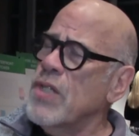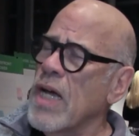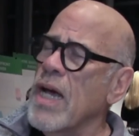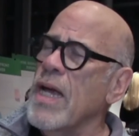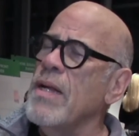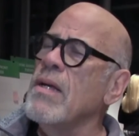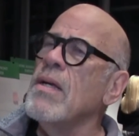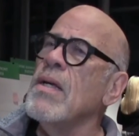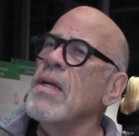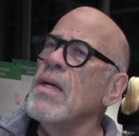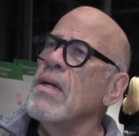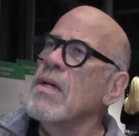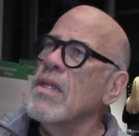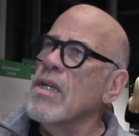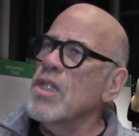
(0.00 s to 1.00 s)
side,
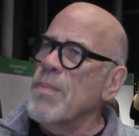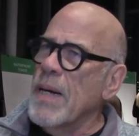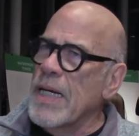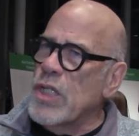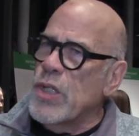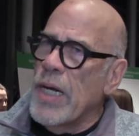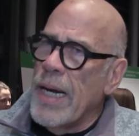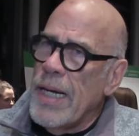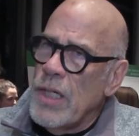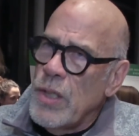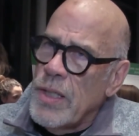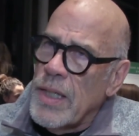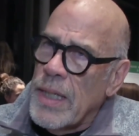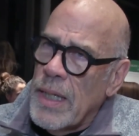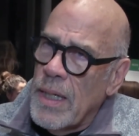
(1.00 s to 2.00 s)
there's been a
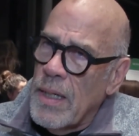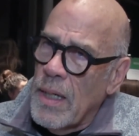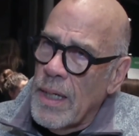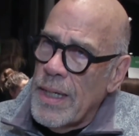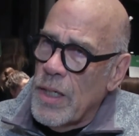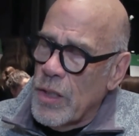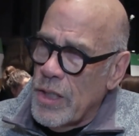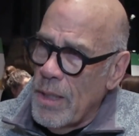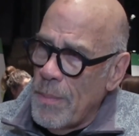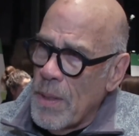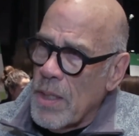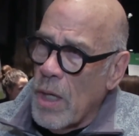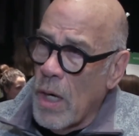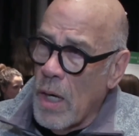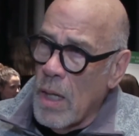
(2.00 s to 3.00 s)
change in leadership
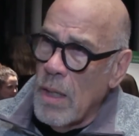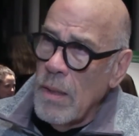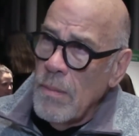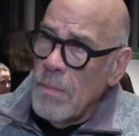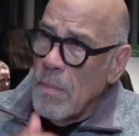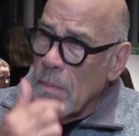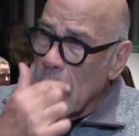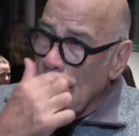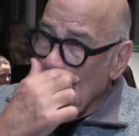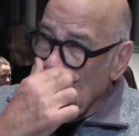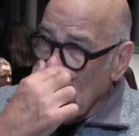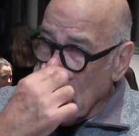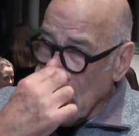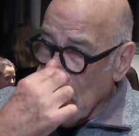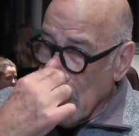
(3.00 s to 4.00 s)
at the Hall,
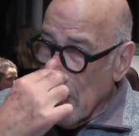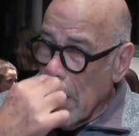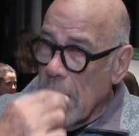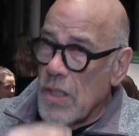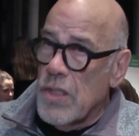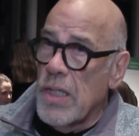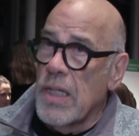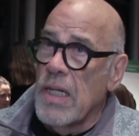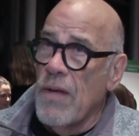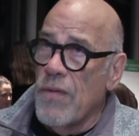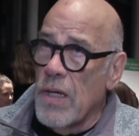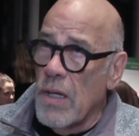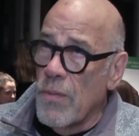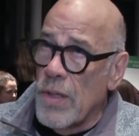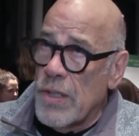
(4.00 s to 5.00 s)

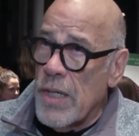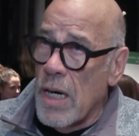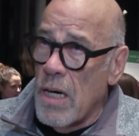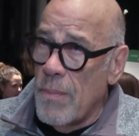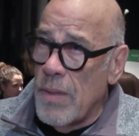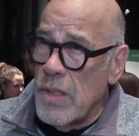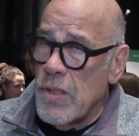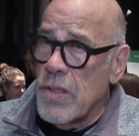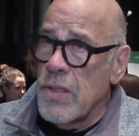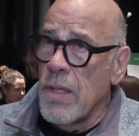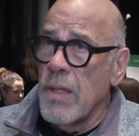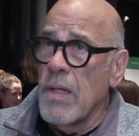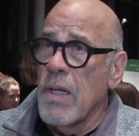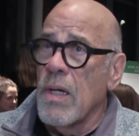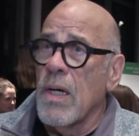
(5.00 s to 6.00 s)
significant retirements
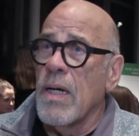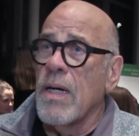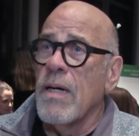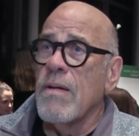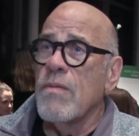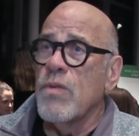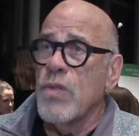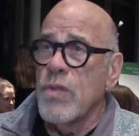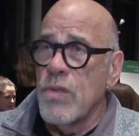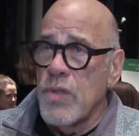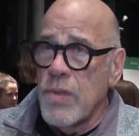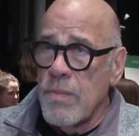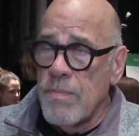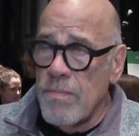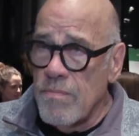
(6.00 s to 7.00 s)
and
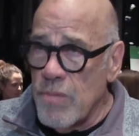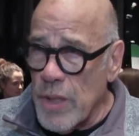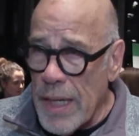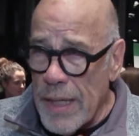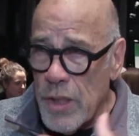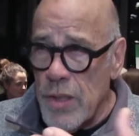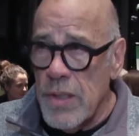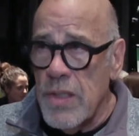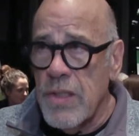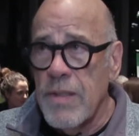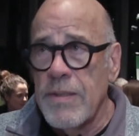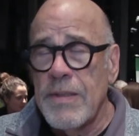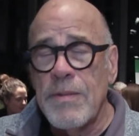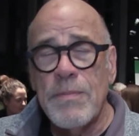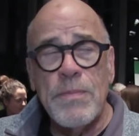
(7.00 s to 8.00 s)
changes,
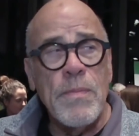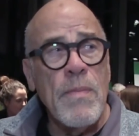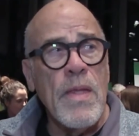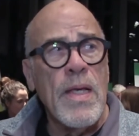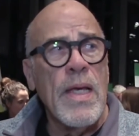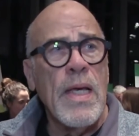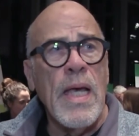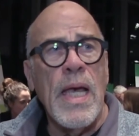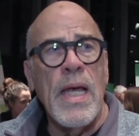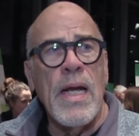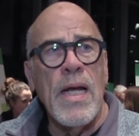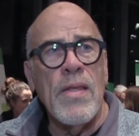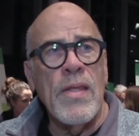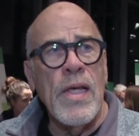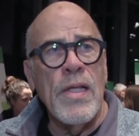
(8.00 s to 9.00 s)
and
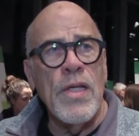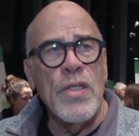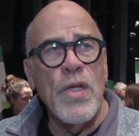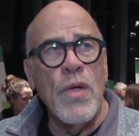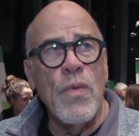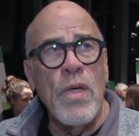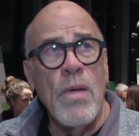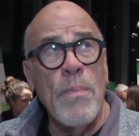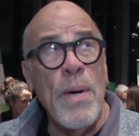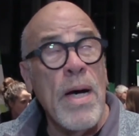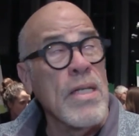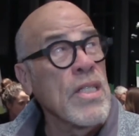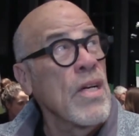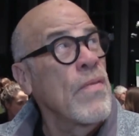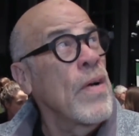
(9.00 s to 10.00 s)
I think there's a real
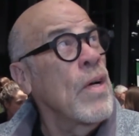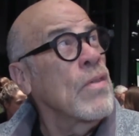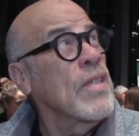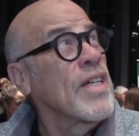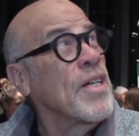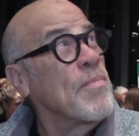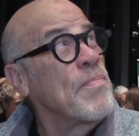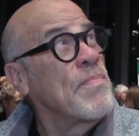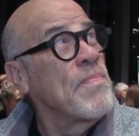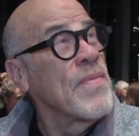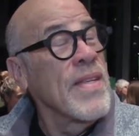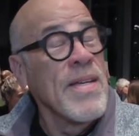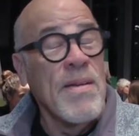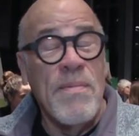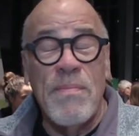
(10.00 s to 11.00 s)
positive outcome
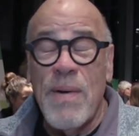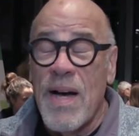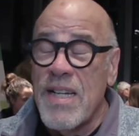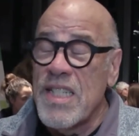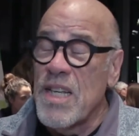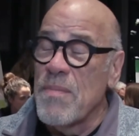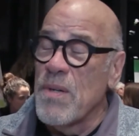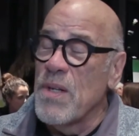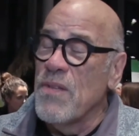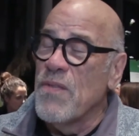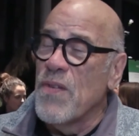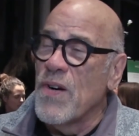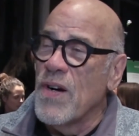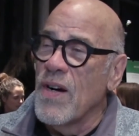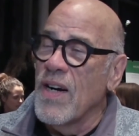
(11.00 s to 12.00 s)
possible
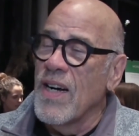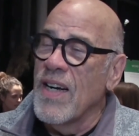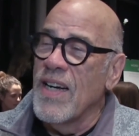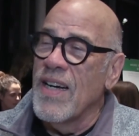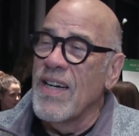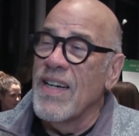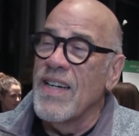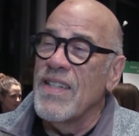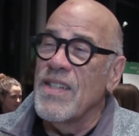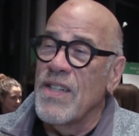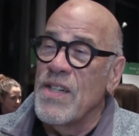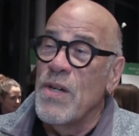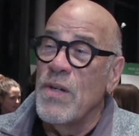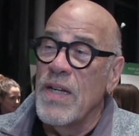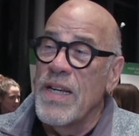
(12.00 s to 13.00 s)
for
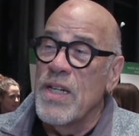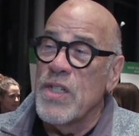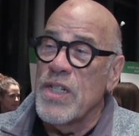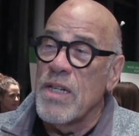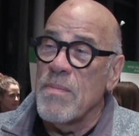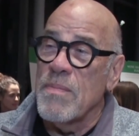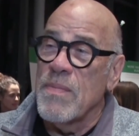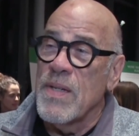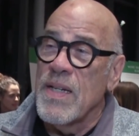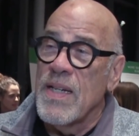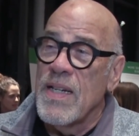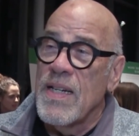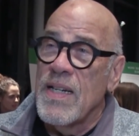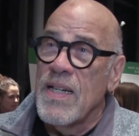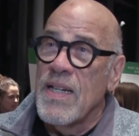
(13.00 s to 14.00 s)
new leadership.
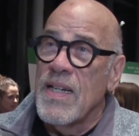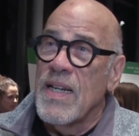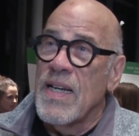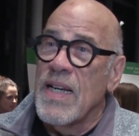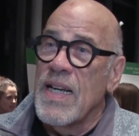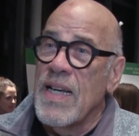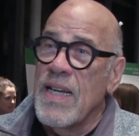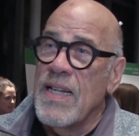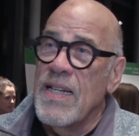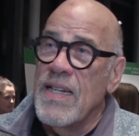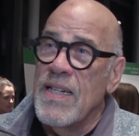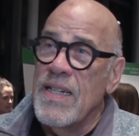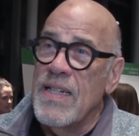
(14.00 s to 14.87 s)
And